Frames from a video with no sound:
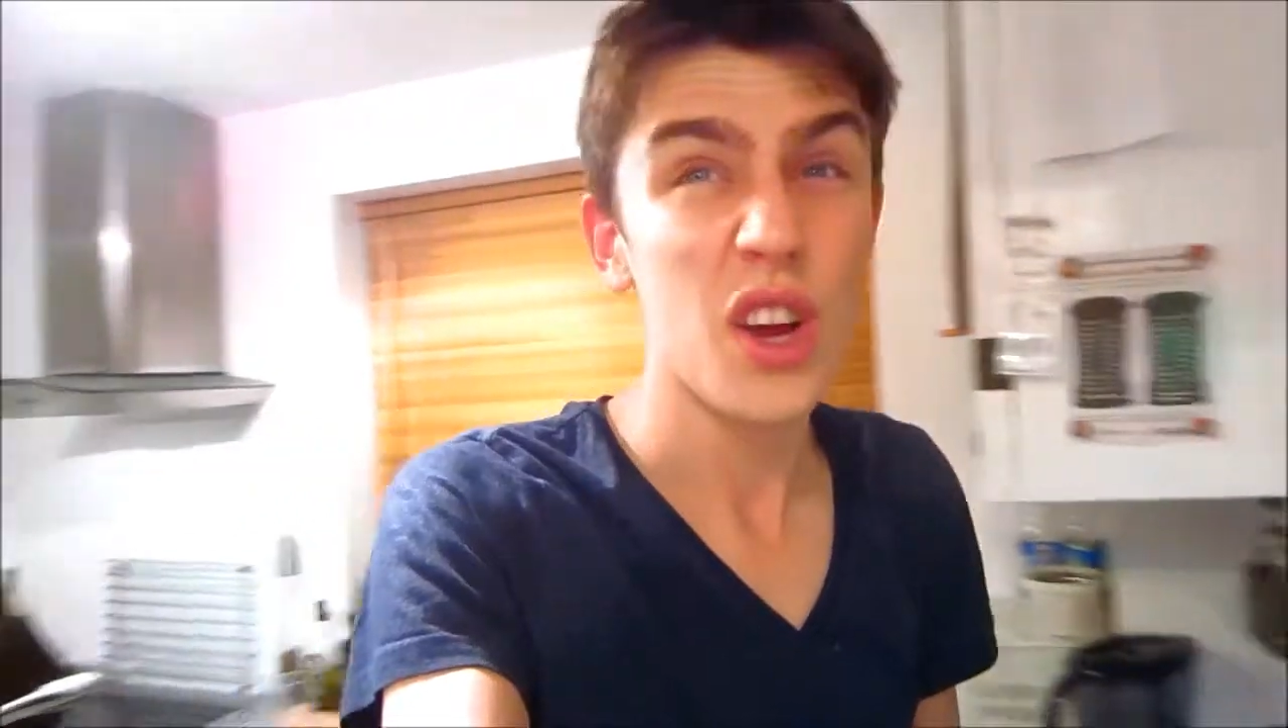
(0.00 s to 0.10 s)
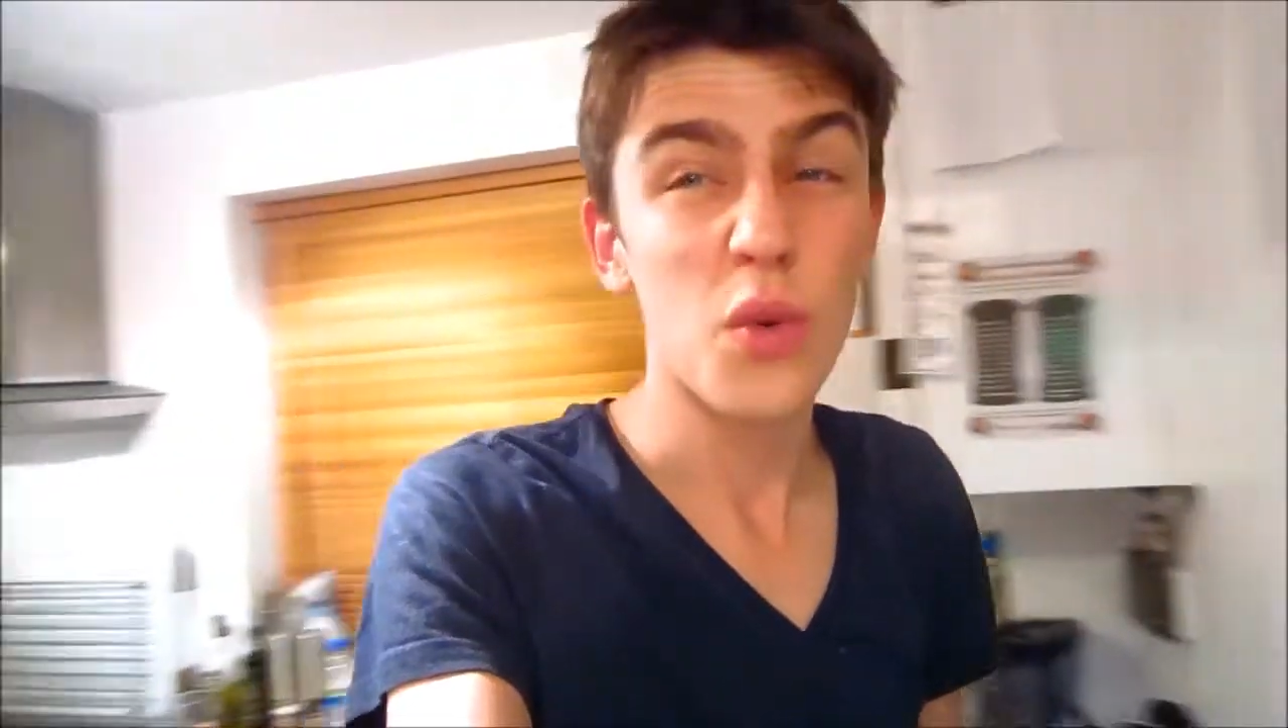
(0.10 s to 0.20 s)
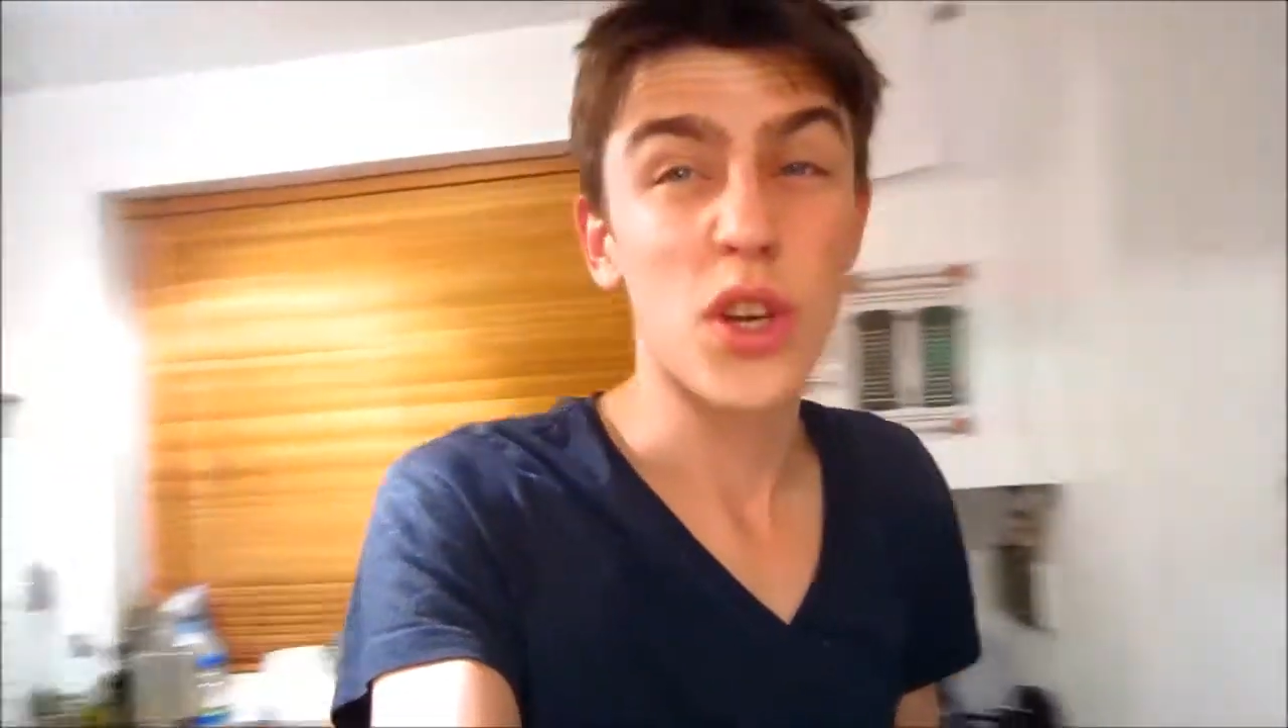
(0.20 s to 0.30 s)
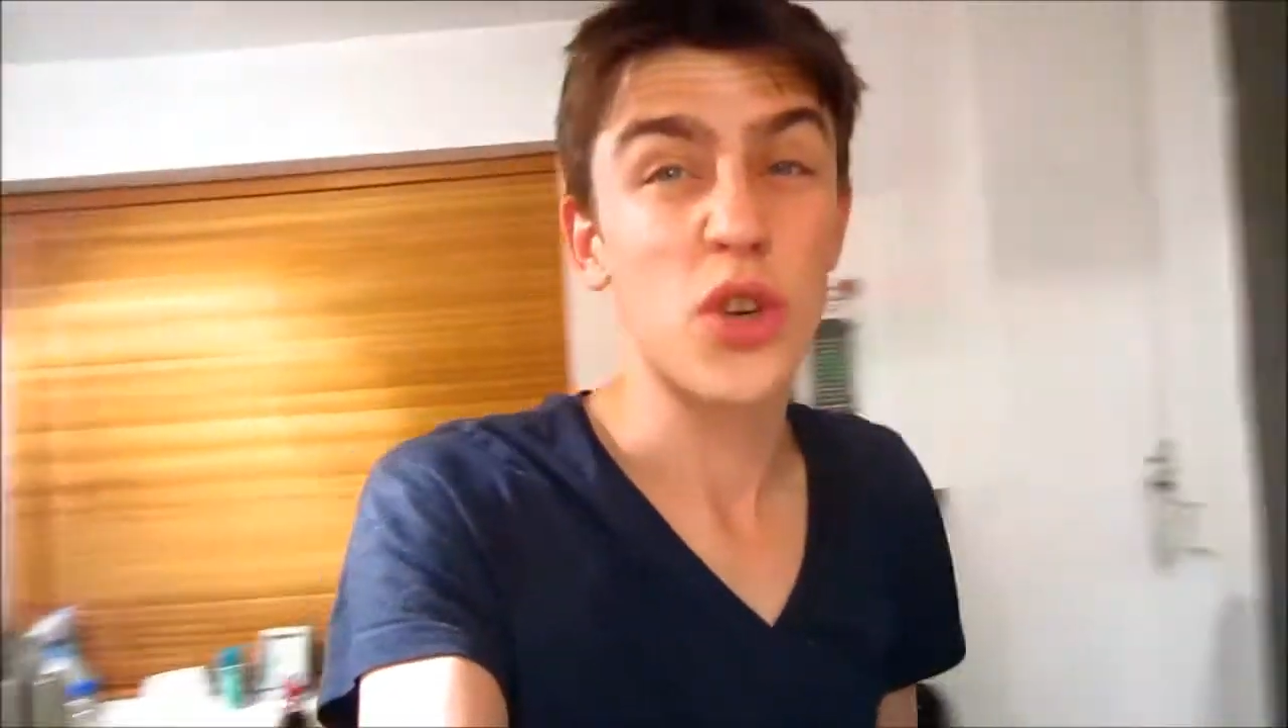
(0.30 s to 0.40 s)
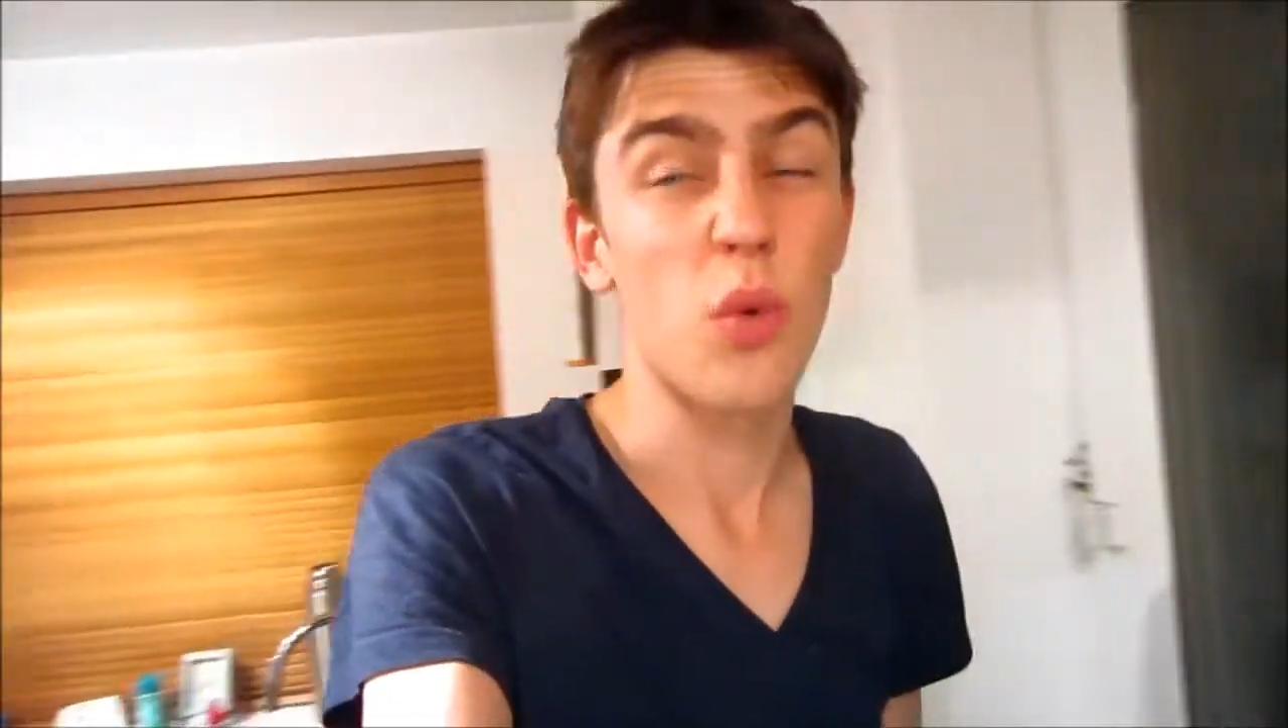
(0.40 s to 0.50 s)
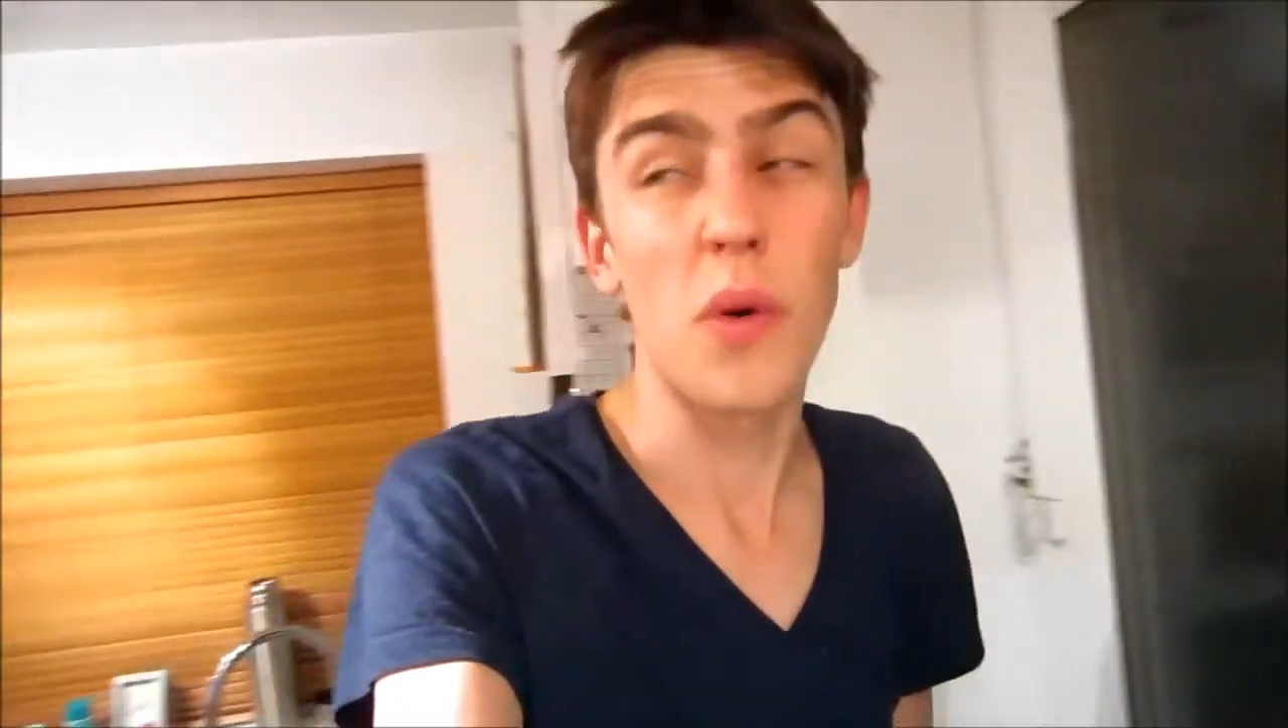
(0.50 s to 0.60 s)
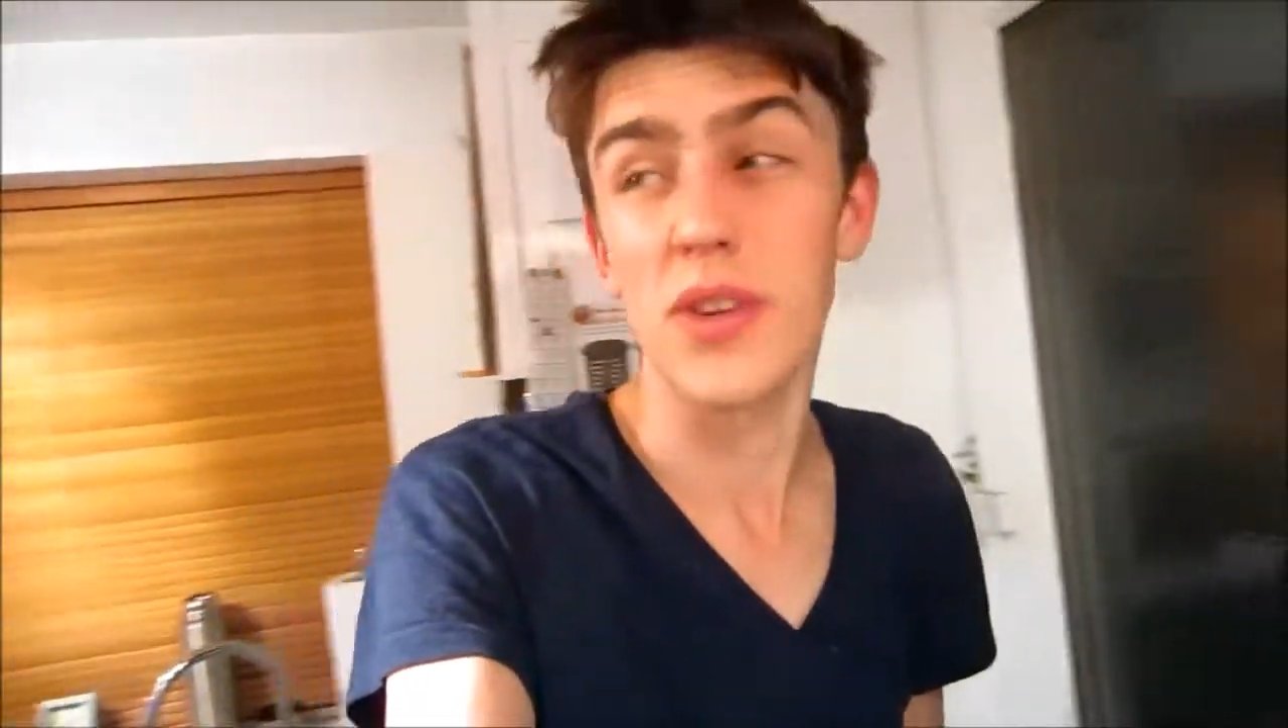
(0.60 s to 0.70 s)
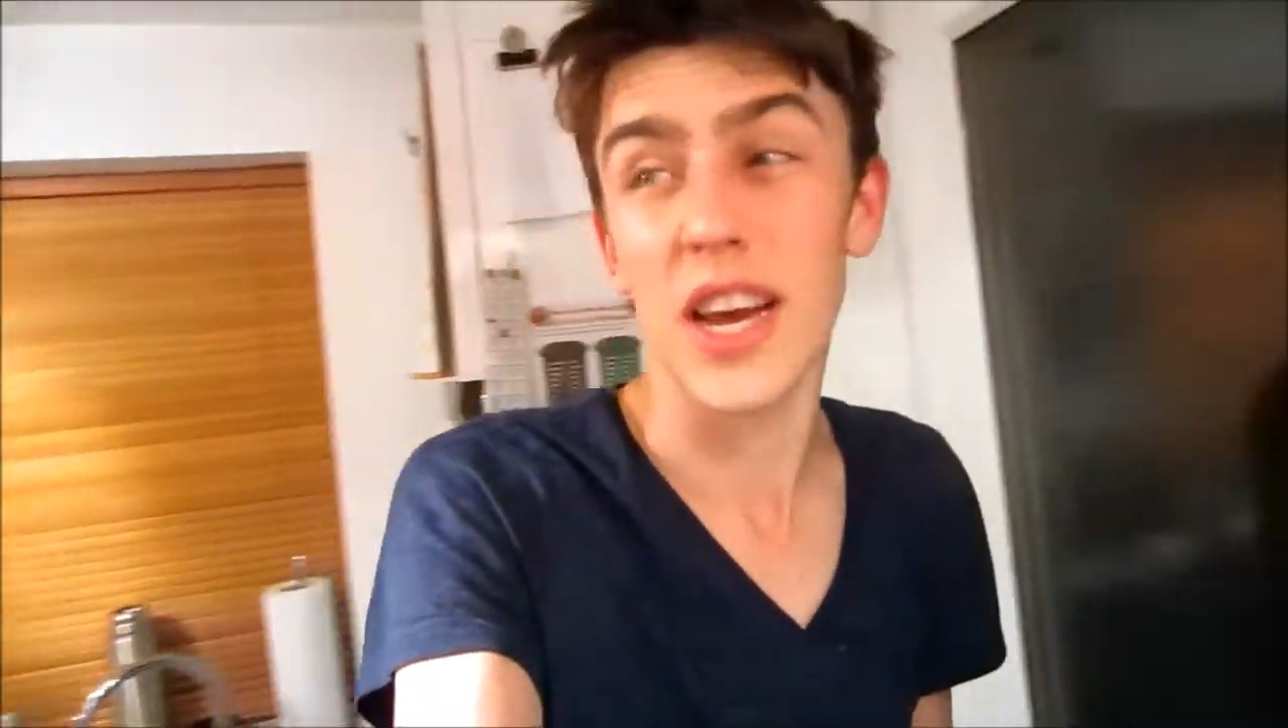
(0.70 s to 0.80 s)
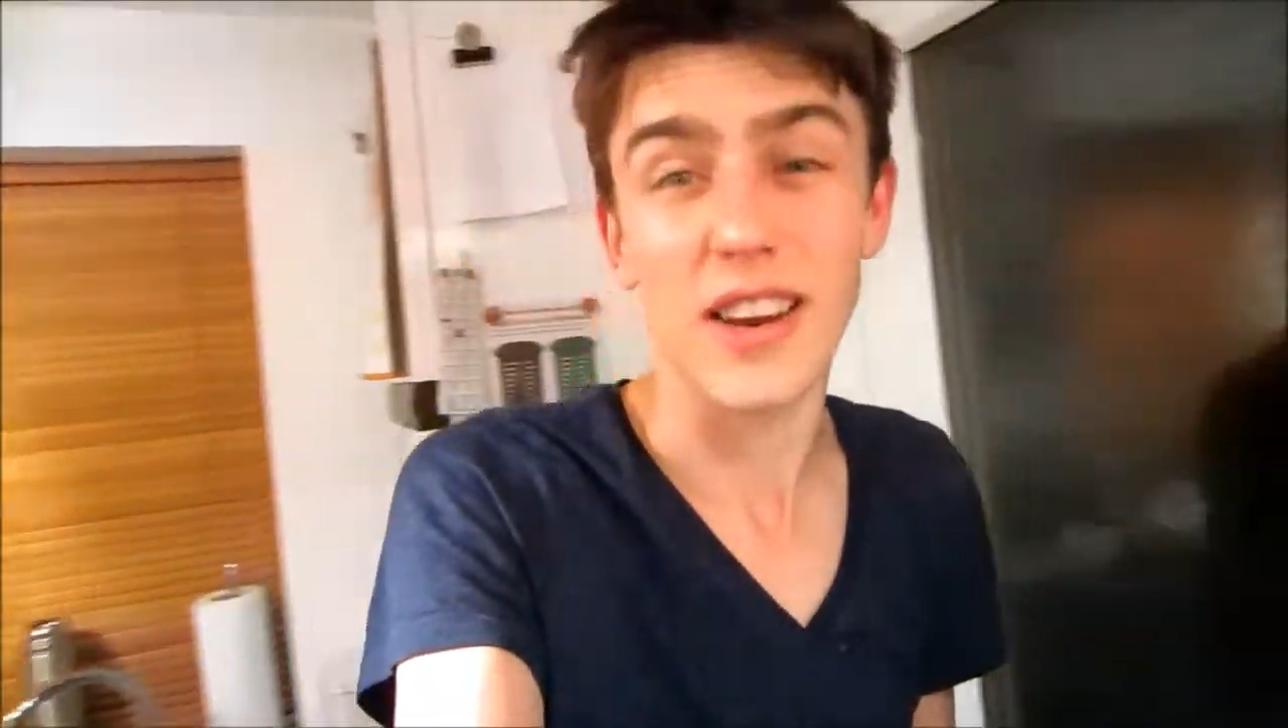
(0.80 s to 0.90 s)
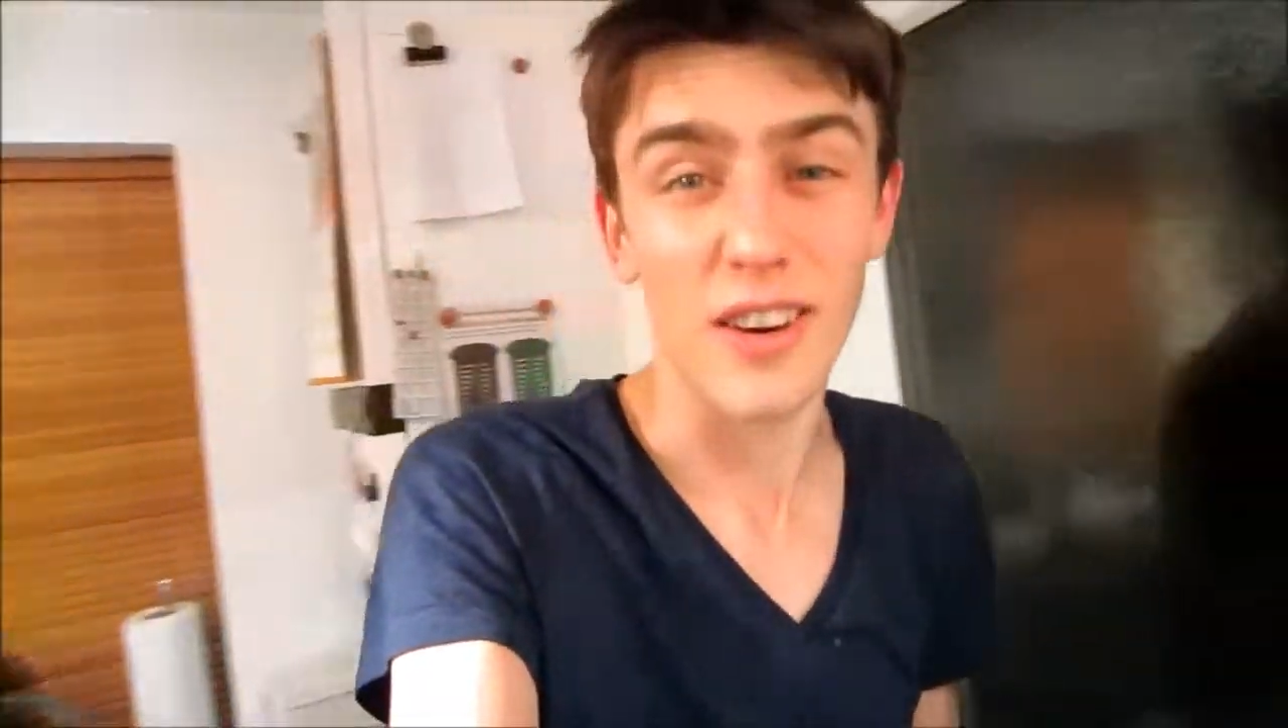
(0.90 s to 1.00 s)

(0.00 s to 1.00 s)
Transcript: which won't take